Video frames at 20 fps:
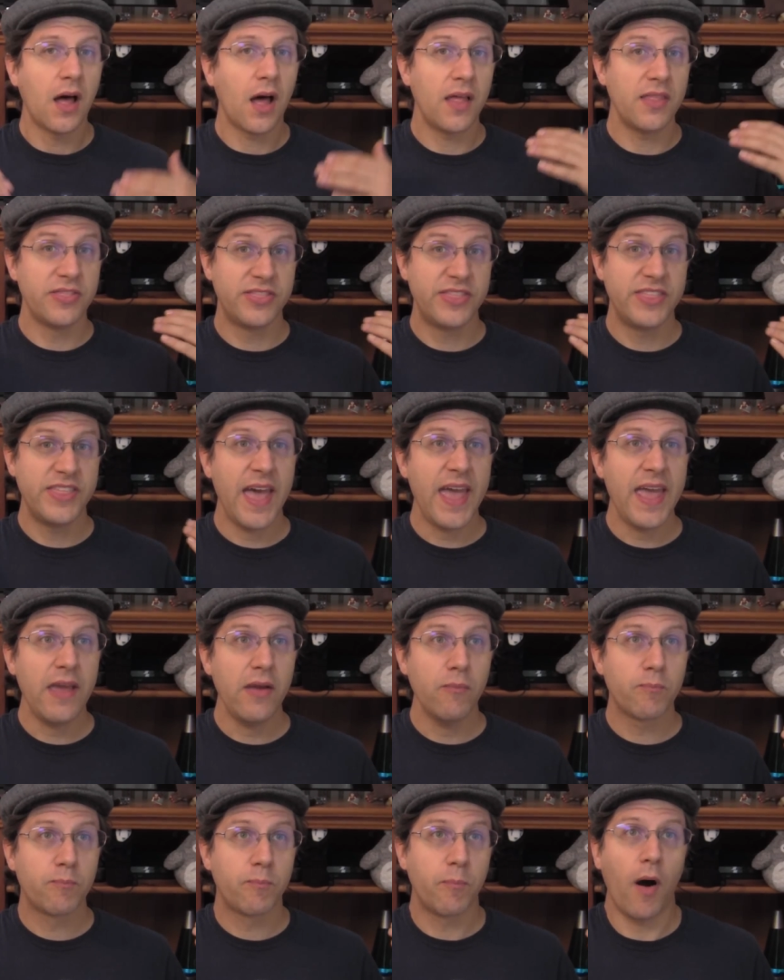
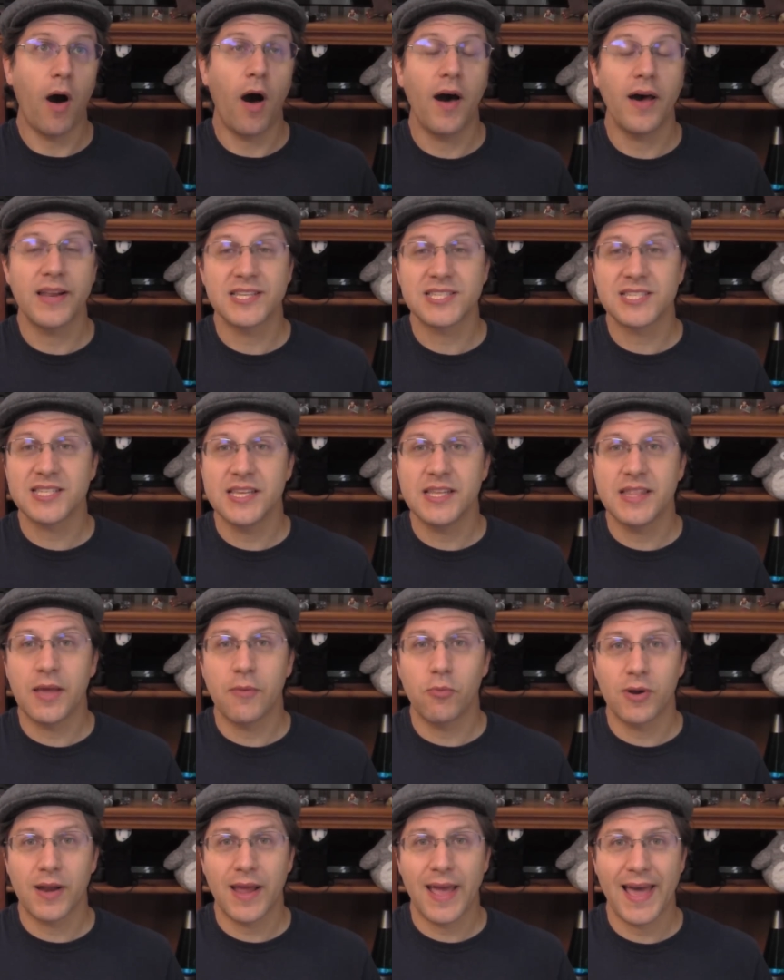they honestly
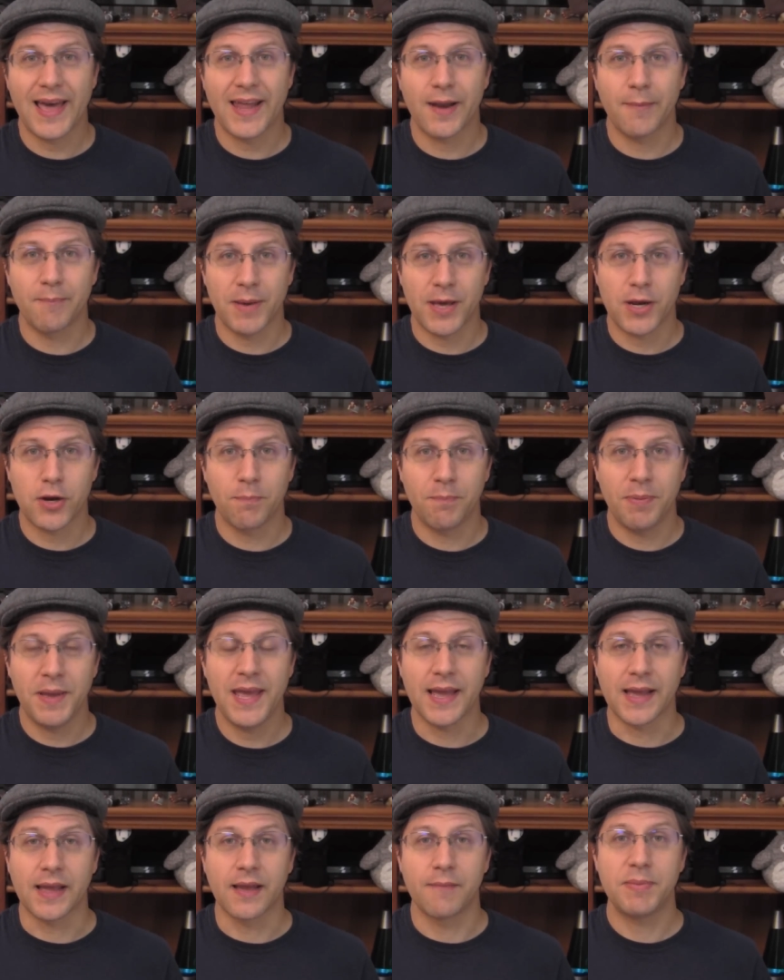they would have had a better
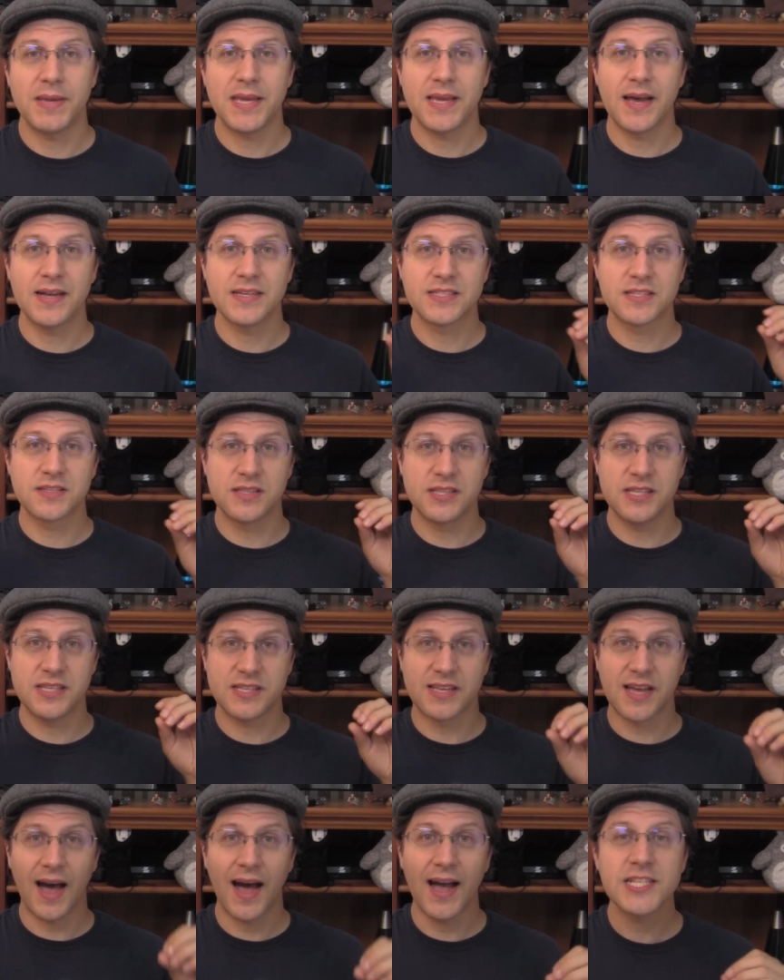pick because
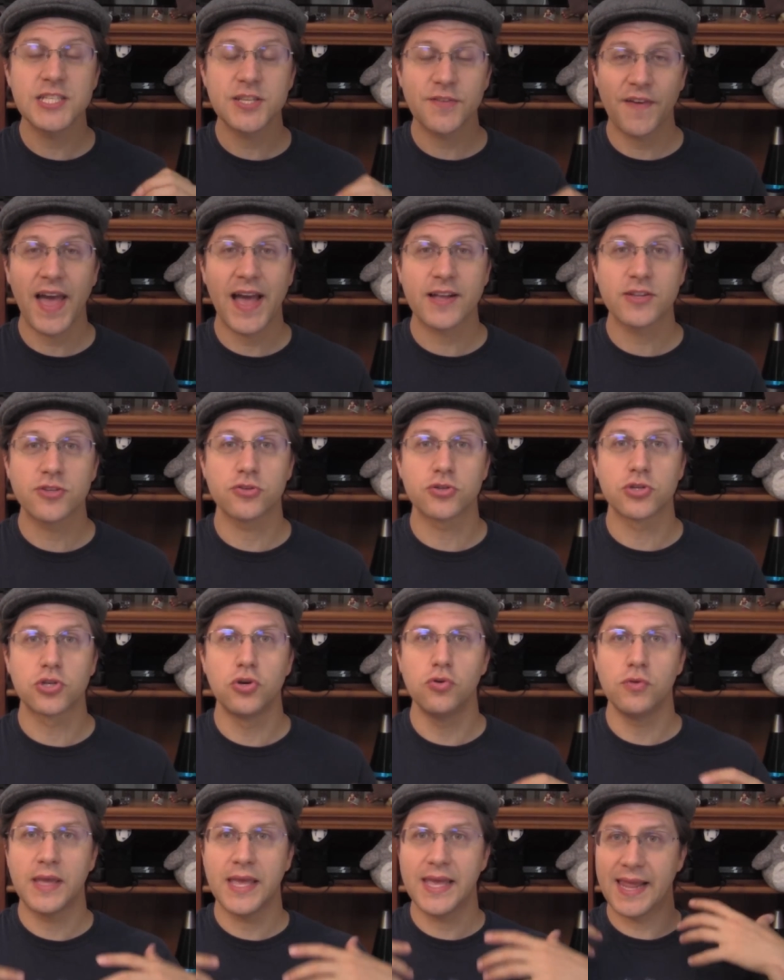the kinds of actors
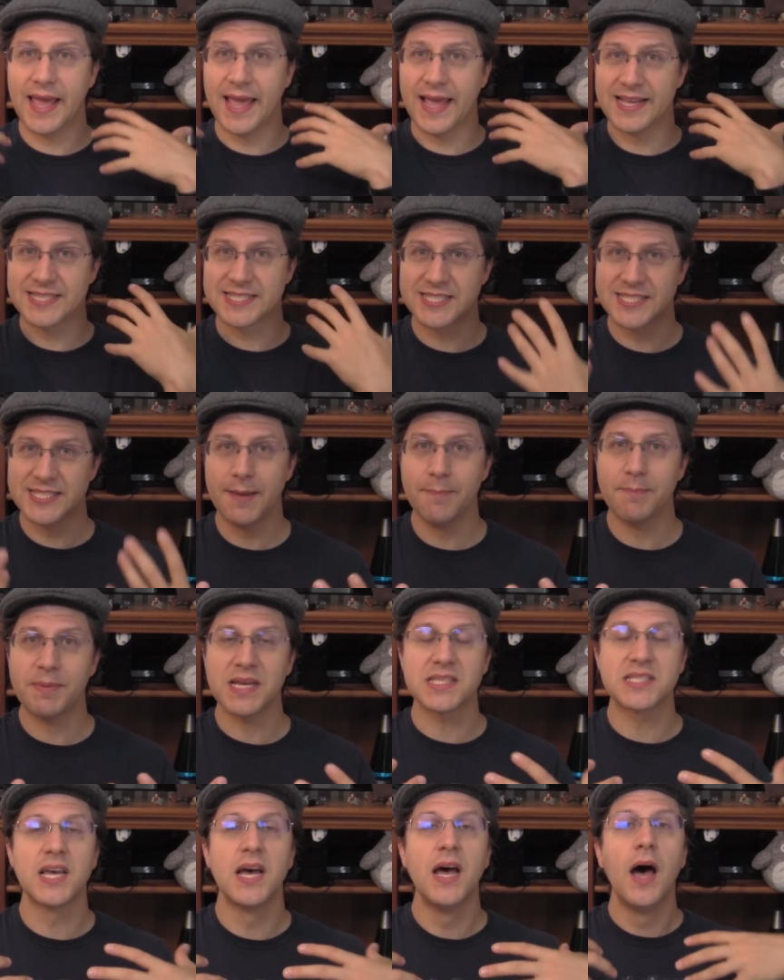who can
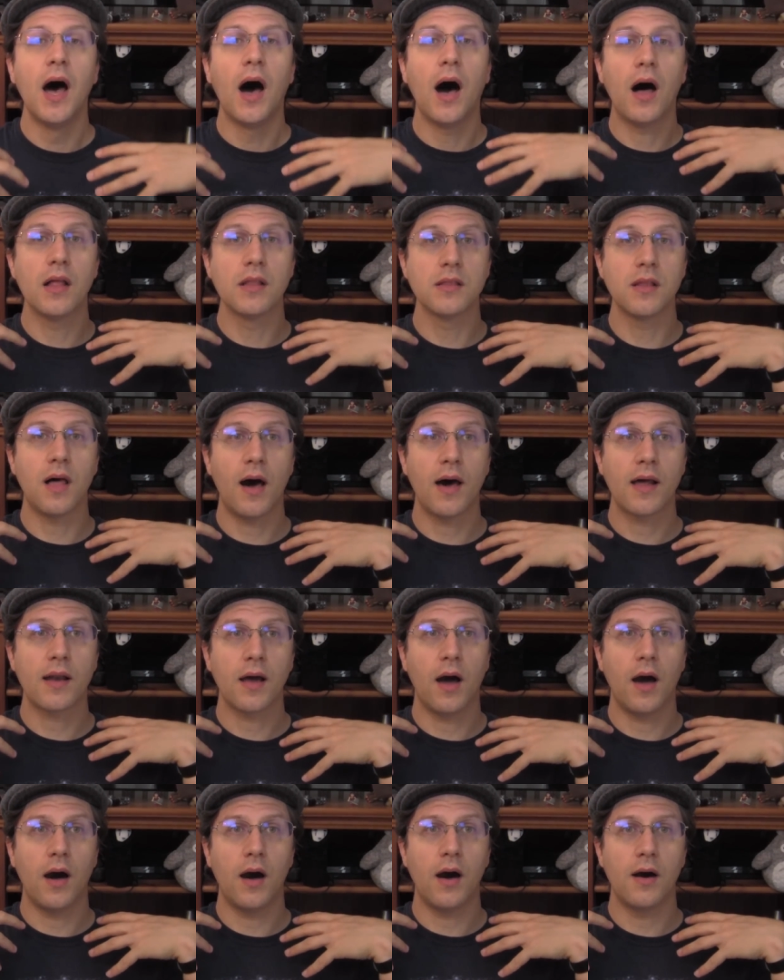exhibit a
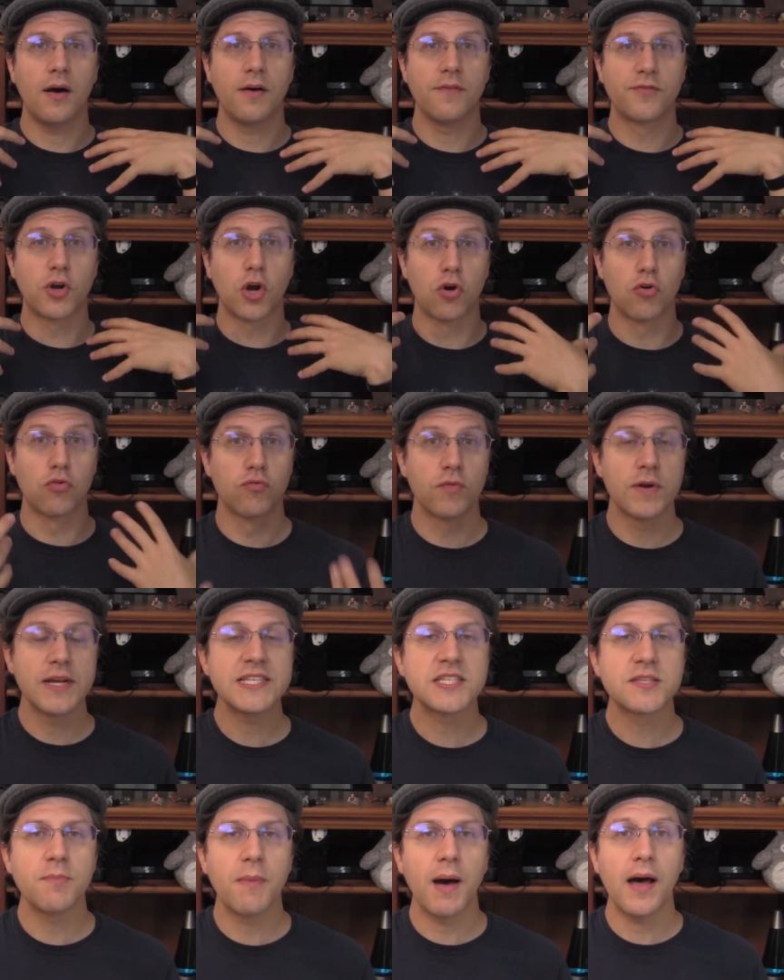lot of
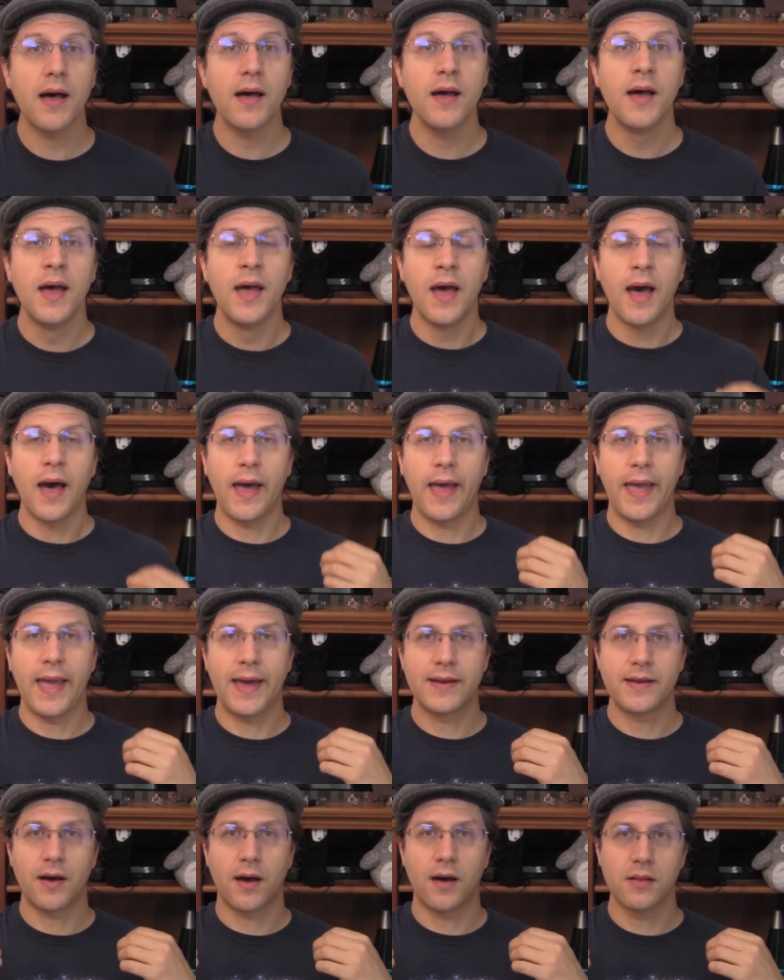charisma
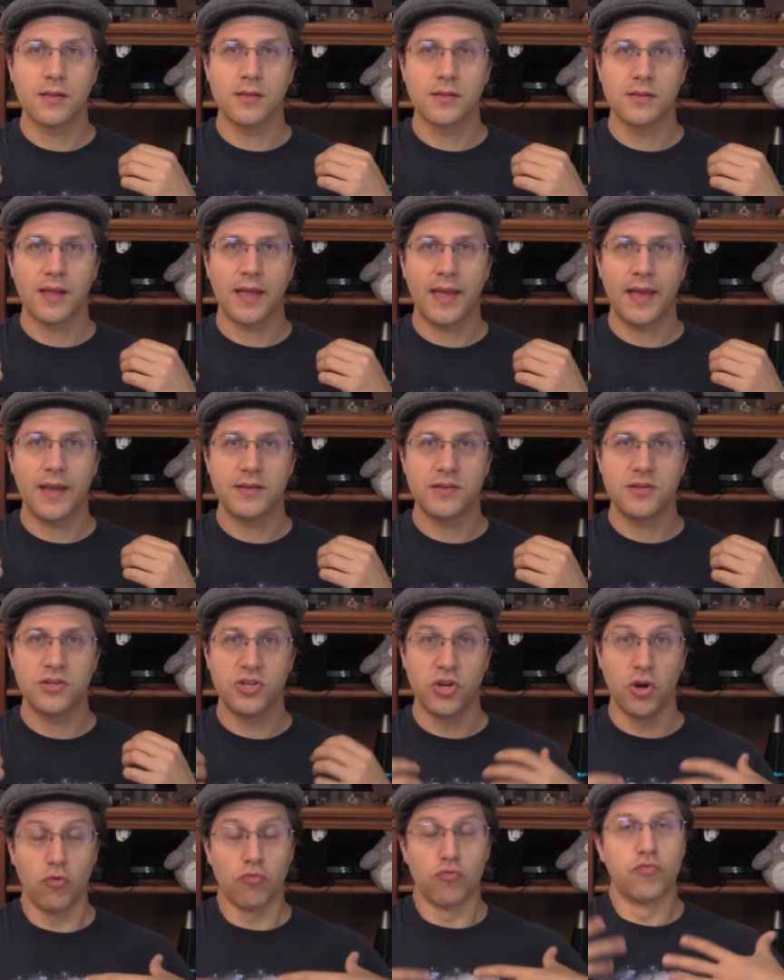and uh,
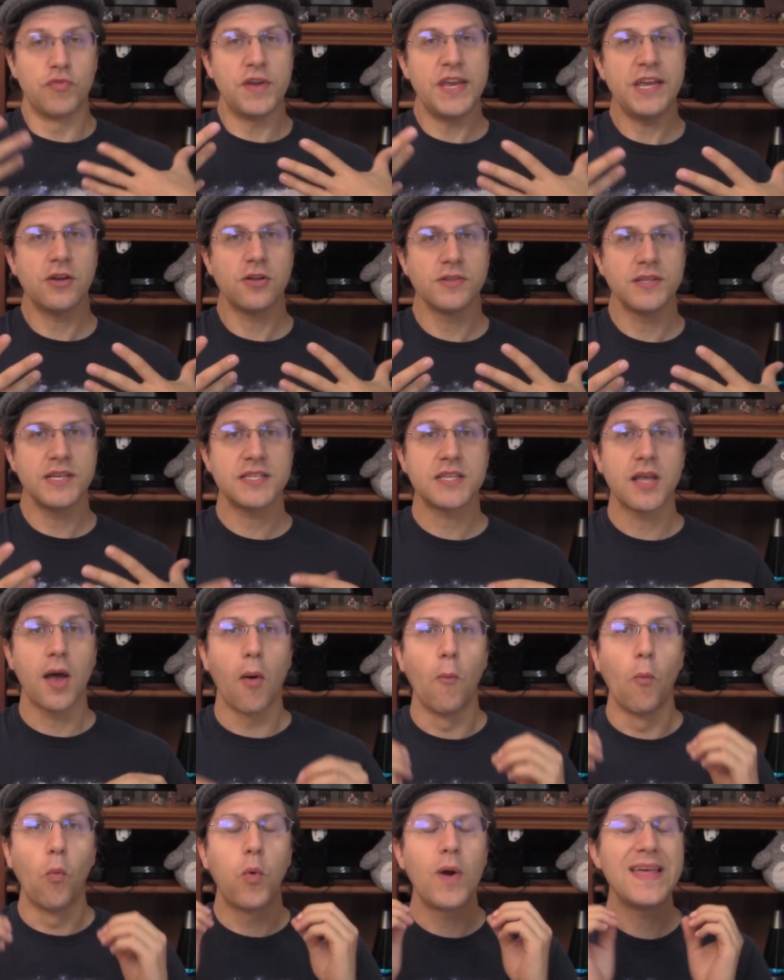and you know
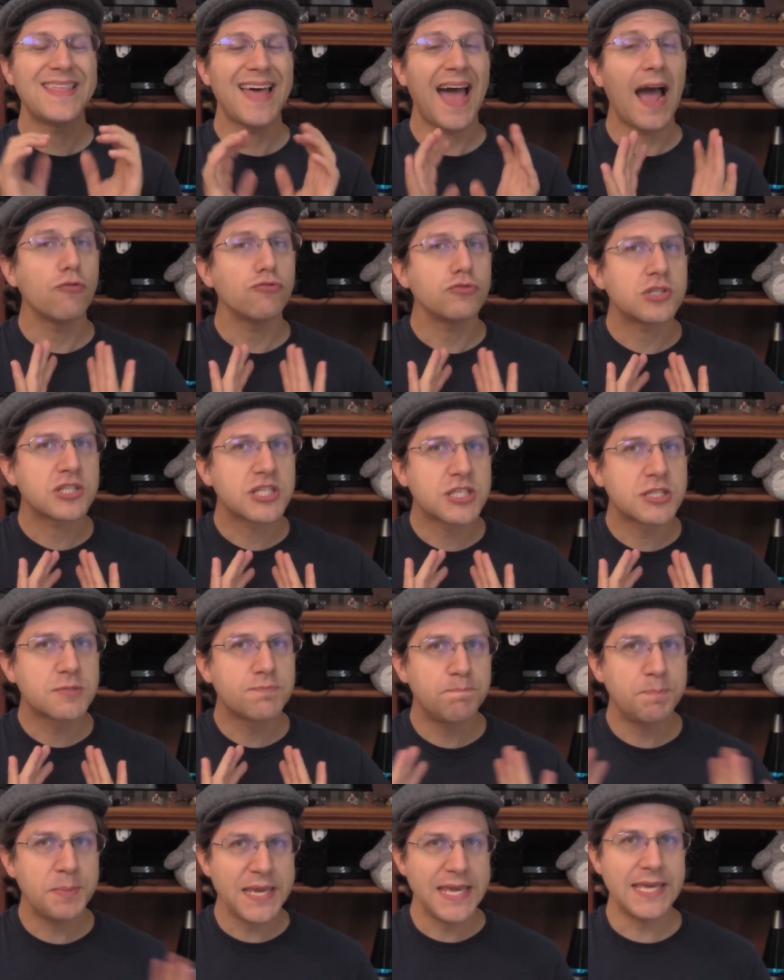regalness without
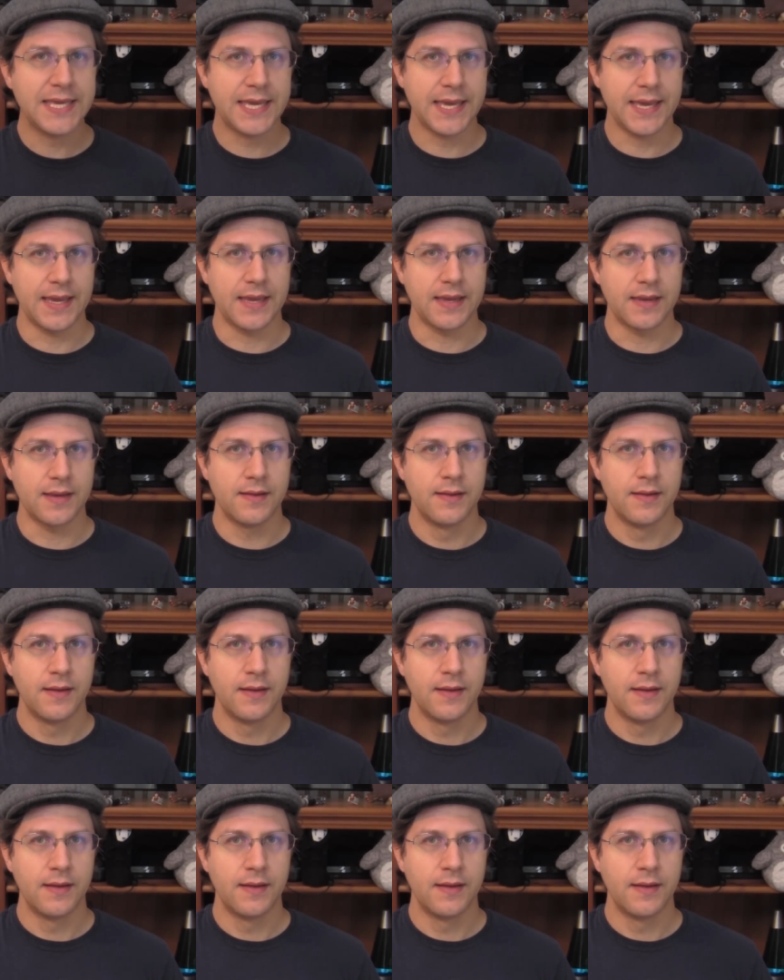speaking